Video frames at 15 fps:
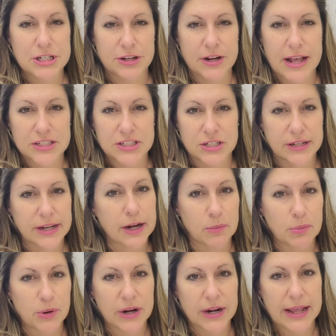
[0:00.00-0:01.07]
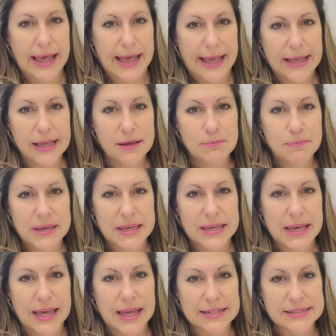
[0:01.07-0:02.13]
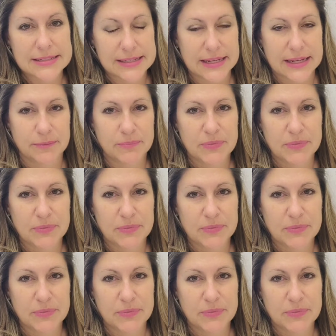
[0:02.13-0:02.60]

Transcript: International Airport, A, B, and C.